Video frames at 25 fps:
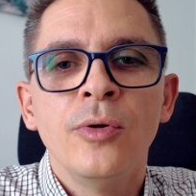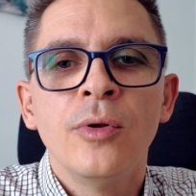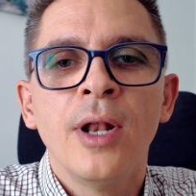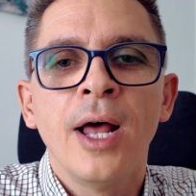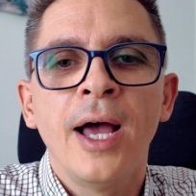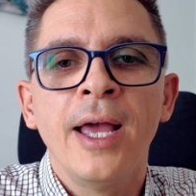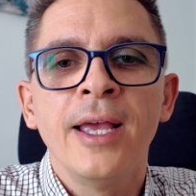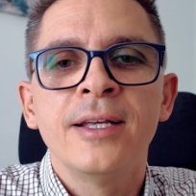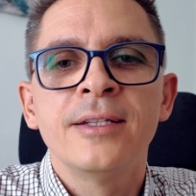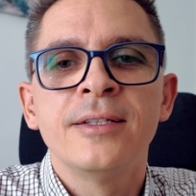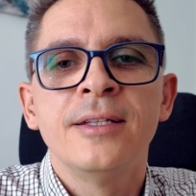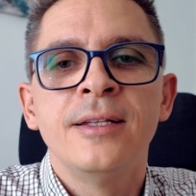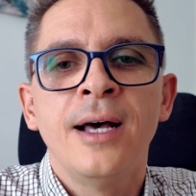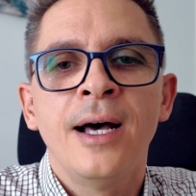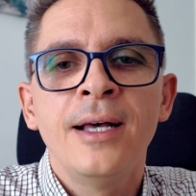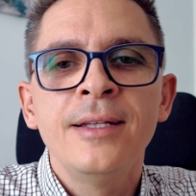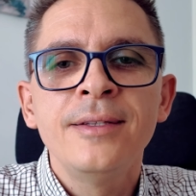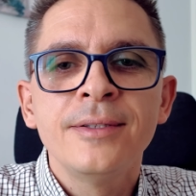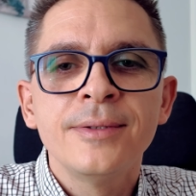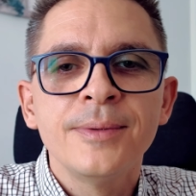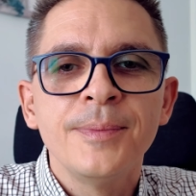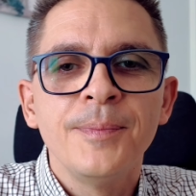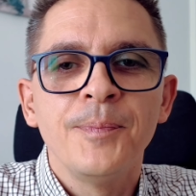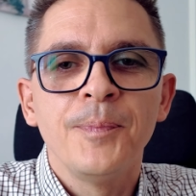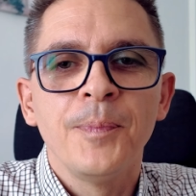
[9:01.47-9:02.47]
you liked
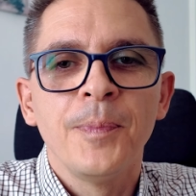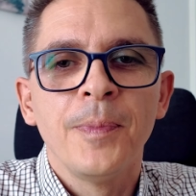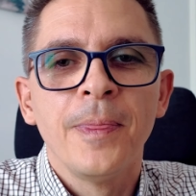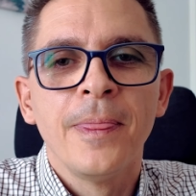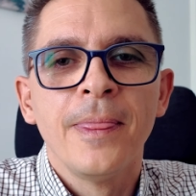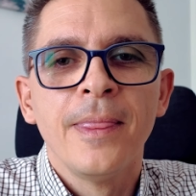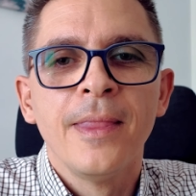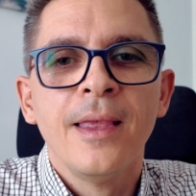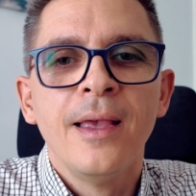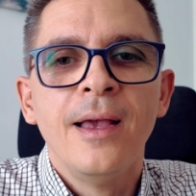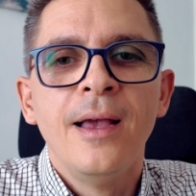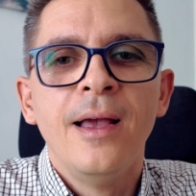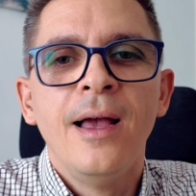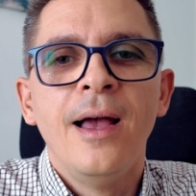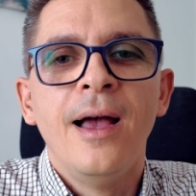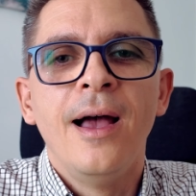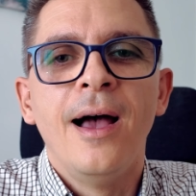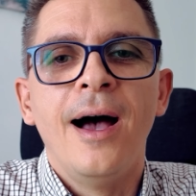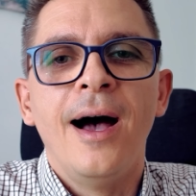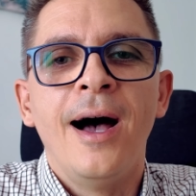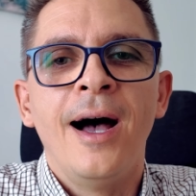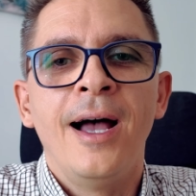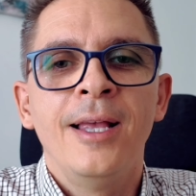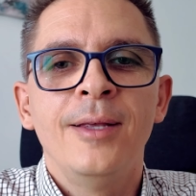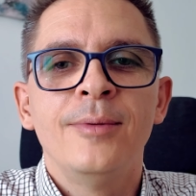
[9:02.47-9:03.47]
that.
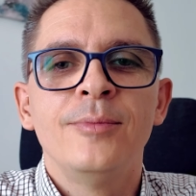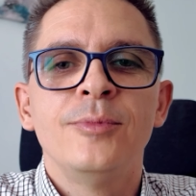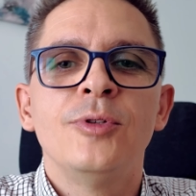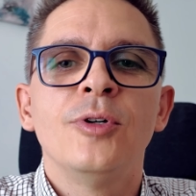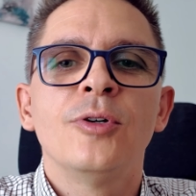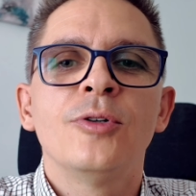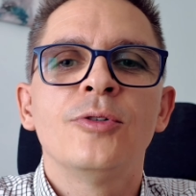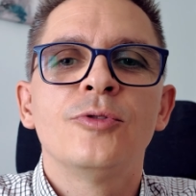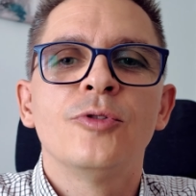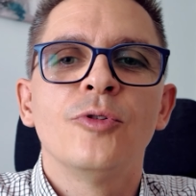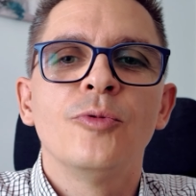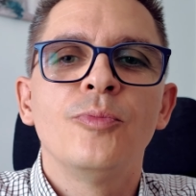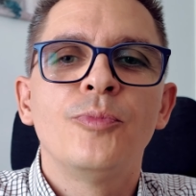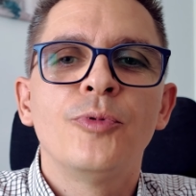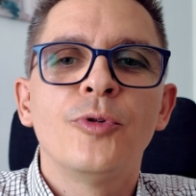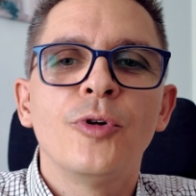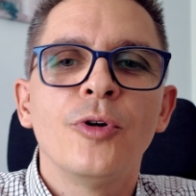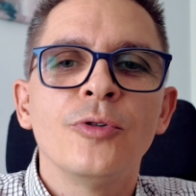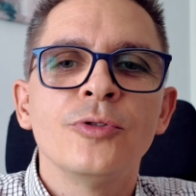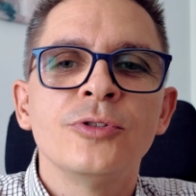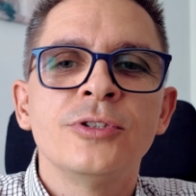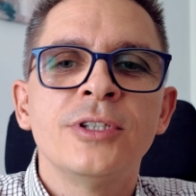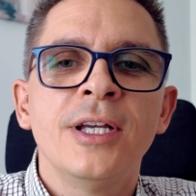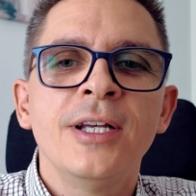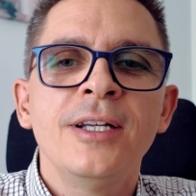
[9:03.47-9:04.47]
I am Dr.
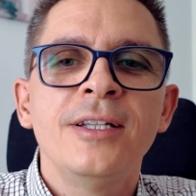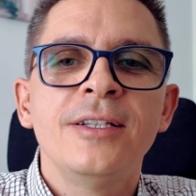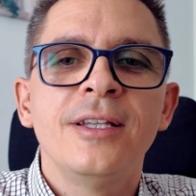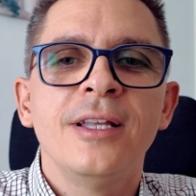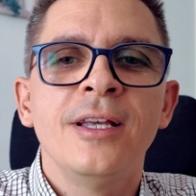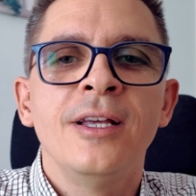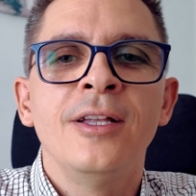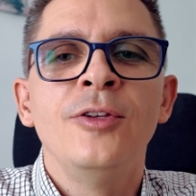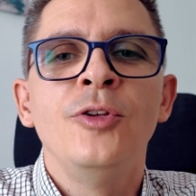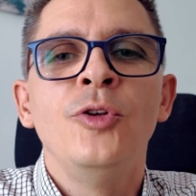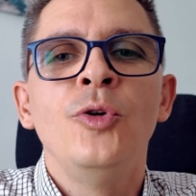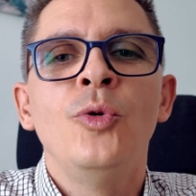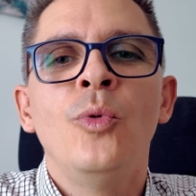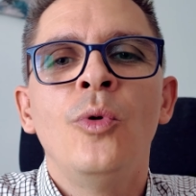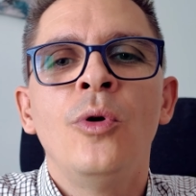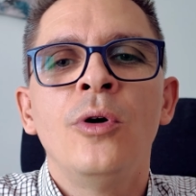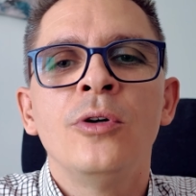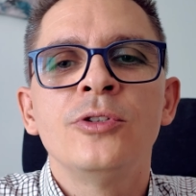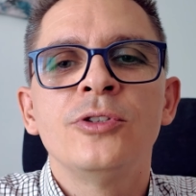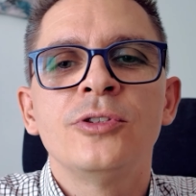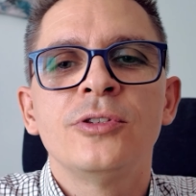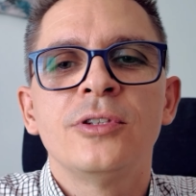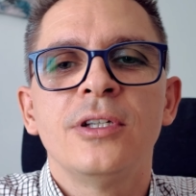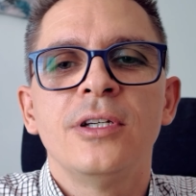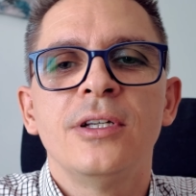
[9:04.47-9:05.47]
Project and you
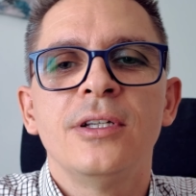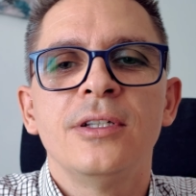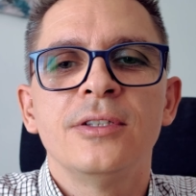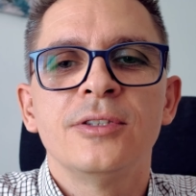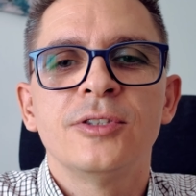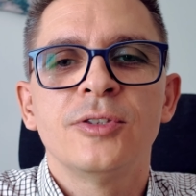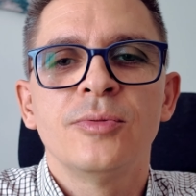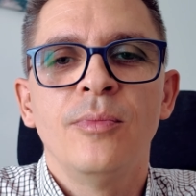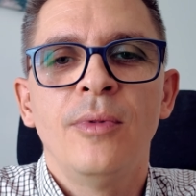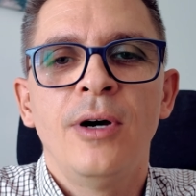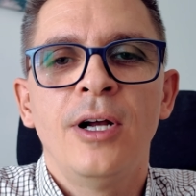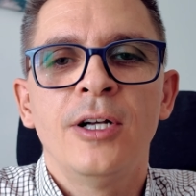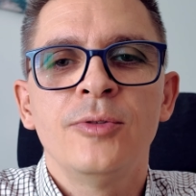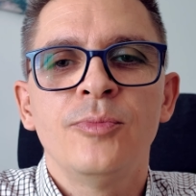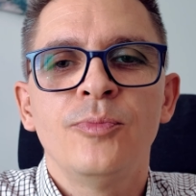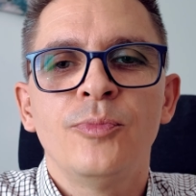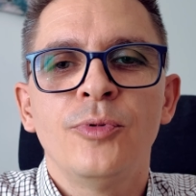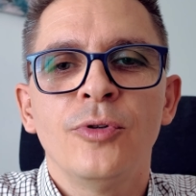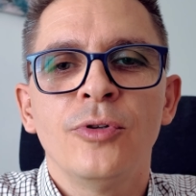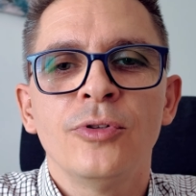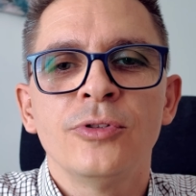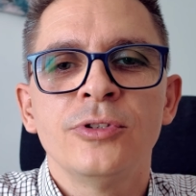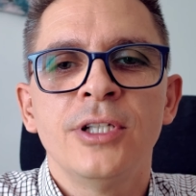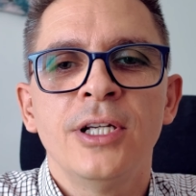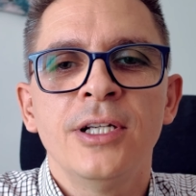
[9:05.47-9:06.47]
watched Smart
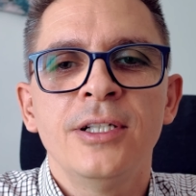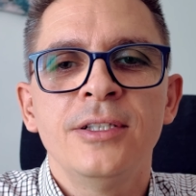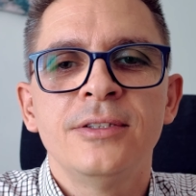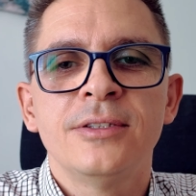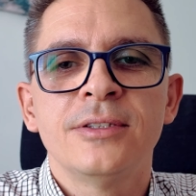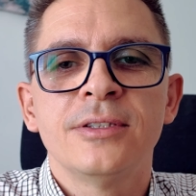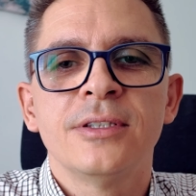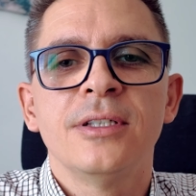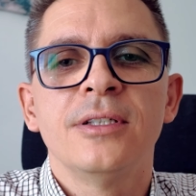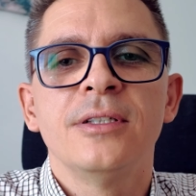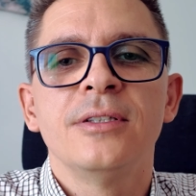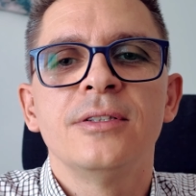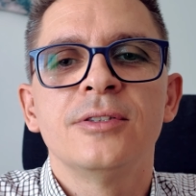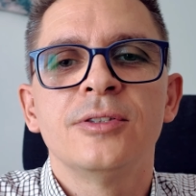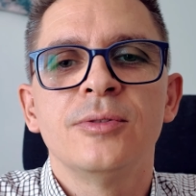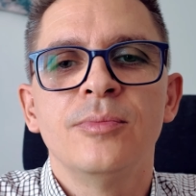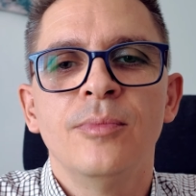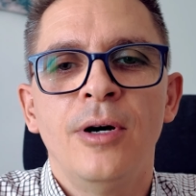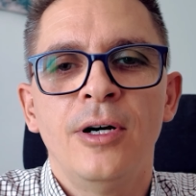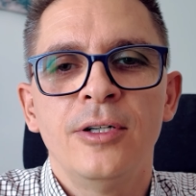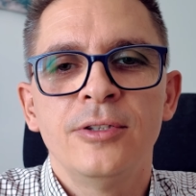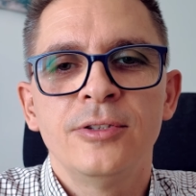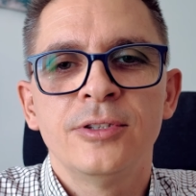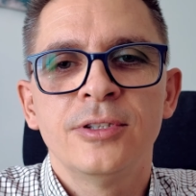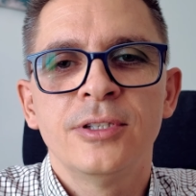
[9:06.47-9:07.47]
Projects,
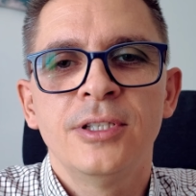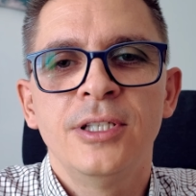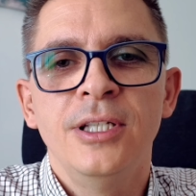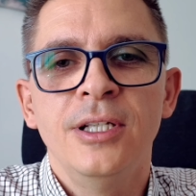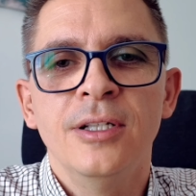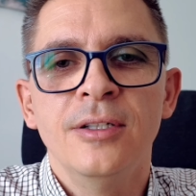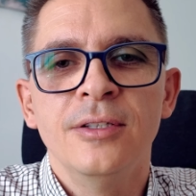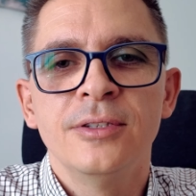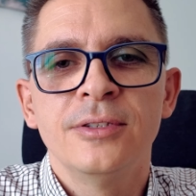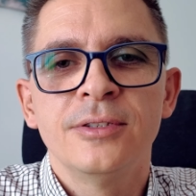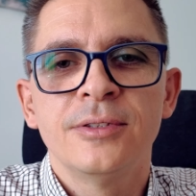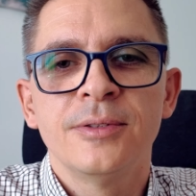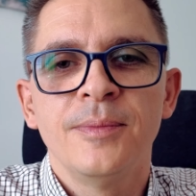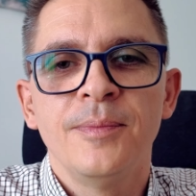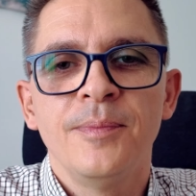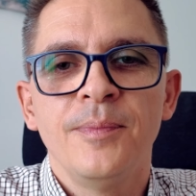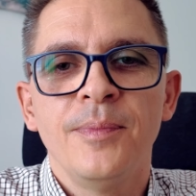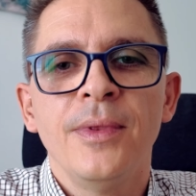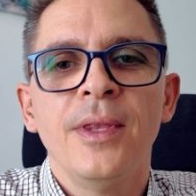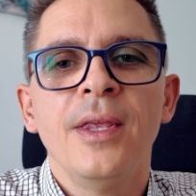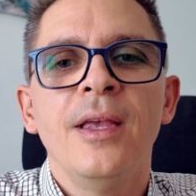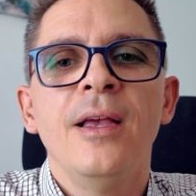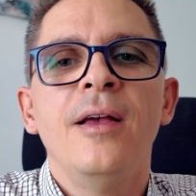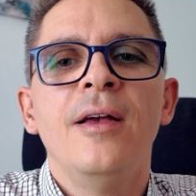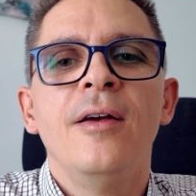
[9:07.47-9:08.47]
Smart Skills.
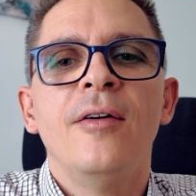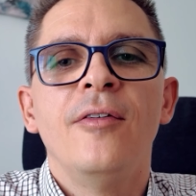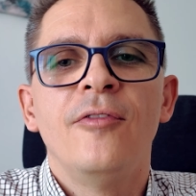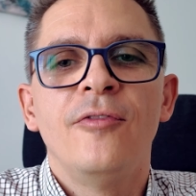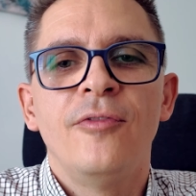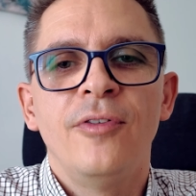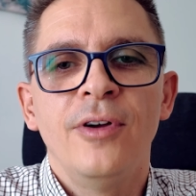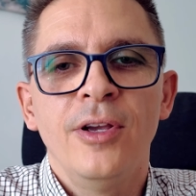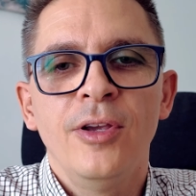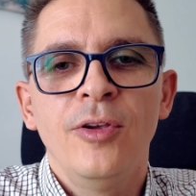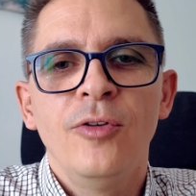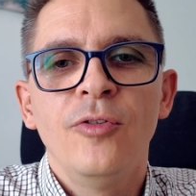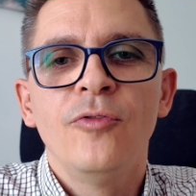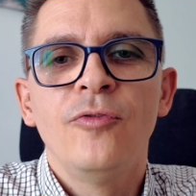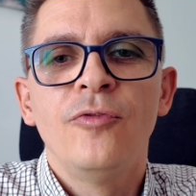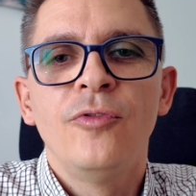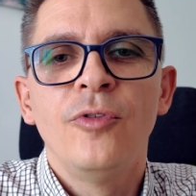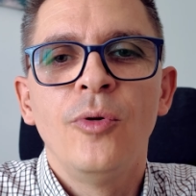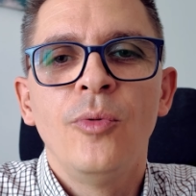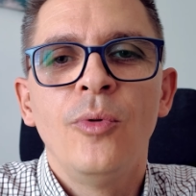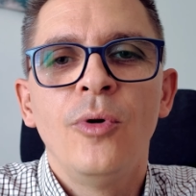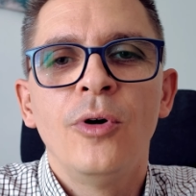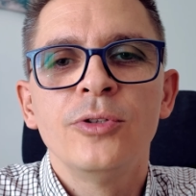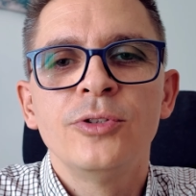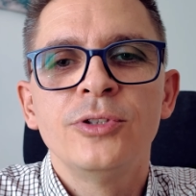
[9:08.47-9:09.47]
Thank you
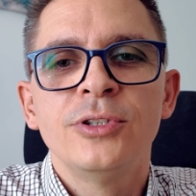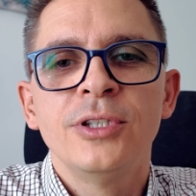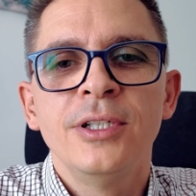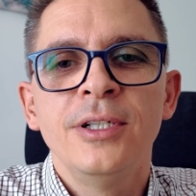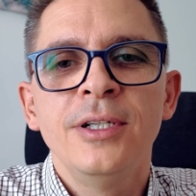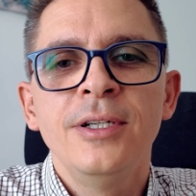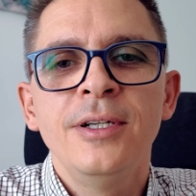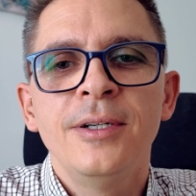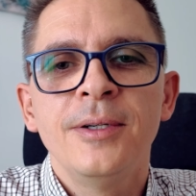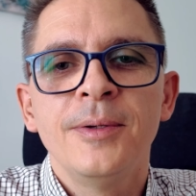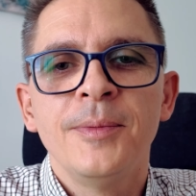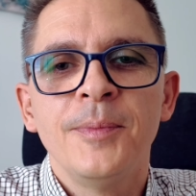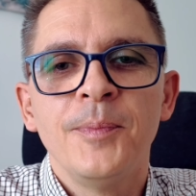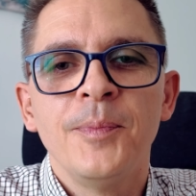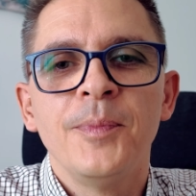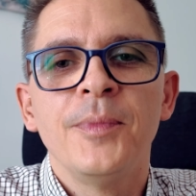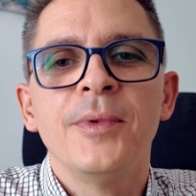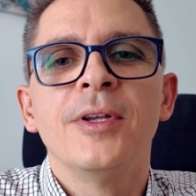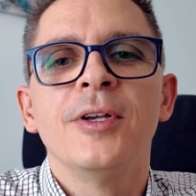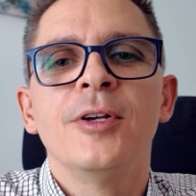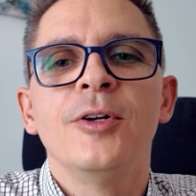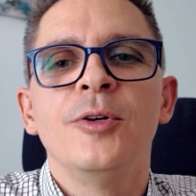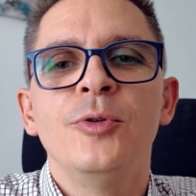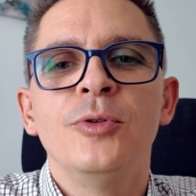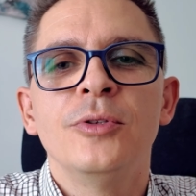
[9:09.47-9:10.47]
for watching,
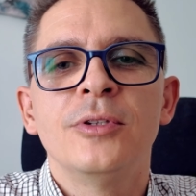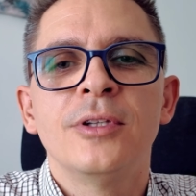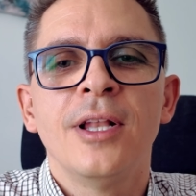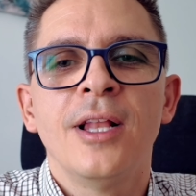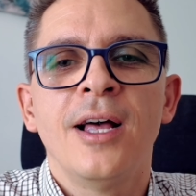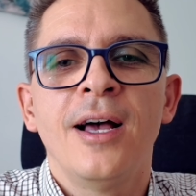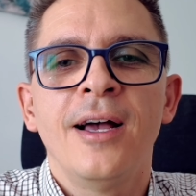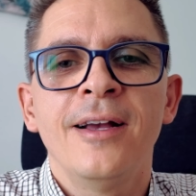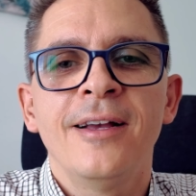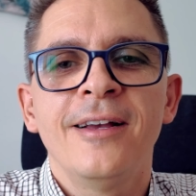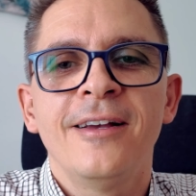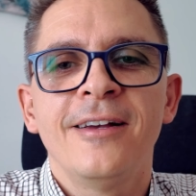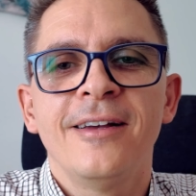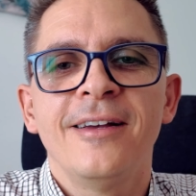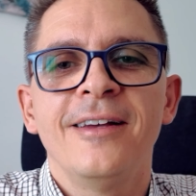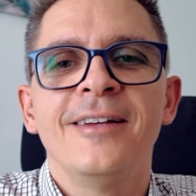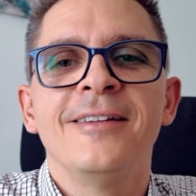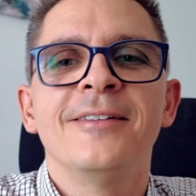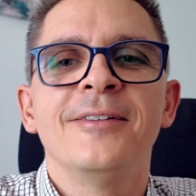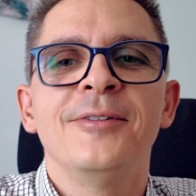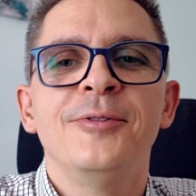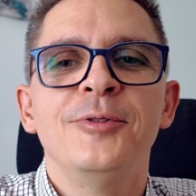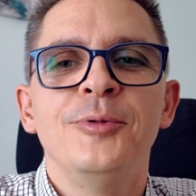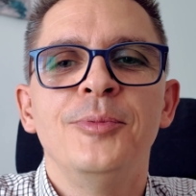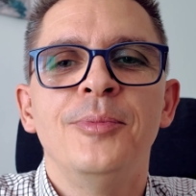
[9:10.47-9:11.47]
good luck
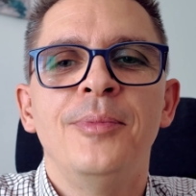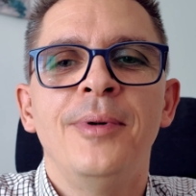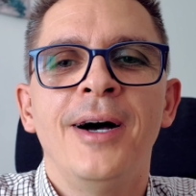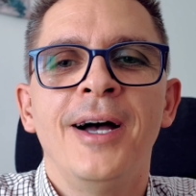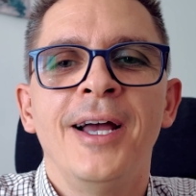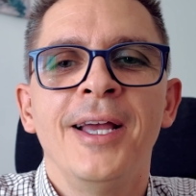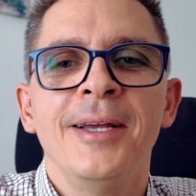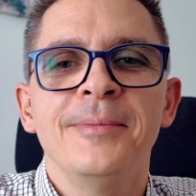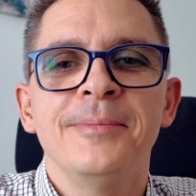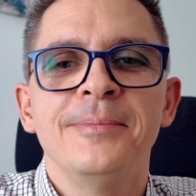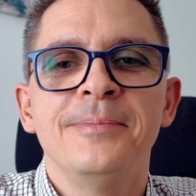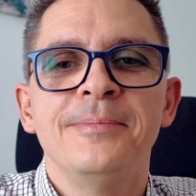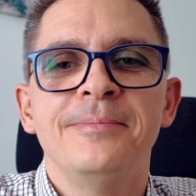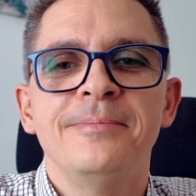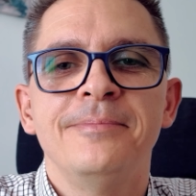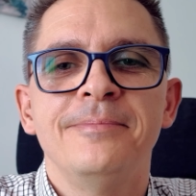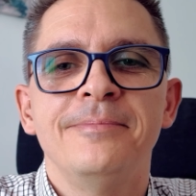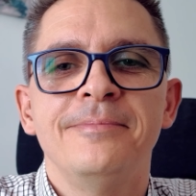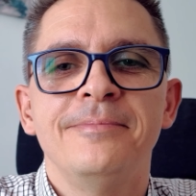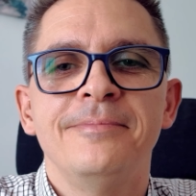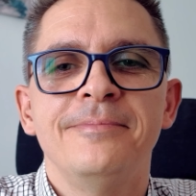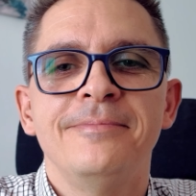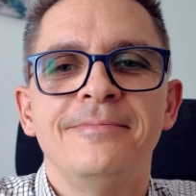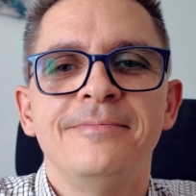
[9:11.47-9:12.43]
and goodbye.